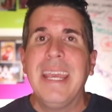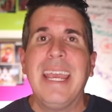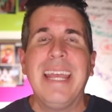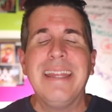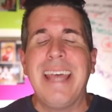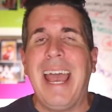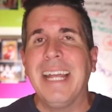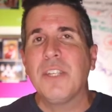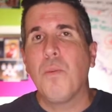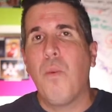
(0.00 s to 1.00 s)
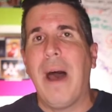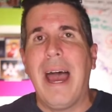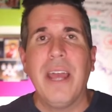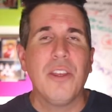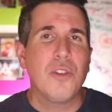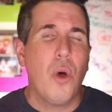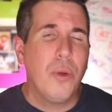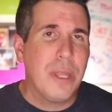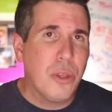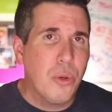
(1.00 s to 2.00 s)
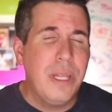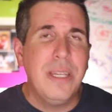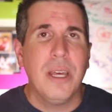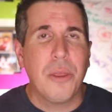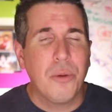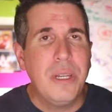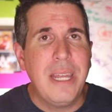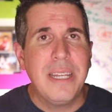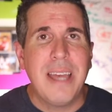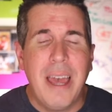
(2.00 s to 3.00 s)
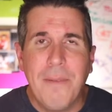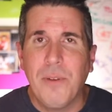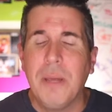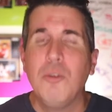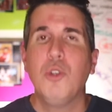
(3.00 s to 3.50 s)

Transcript: And that's why there's only a 30-day time frame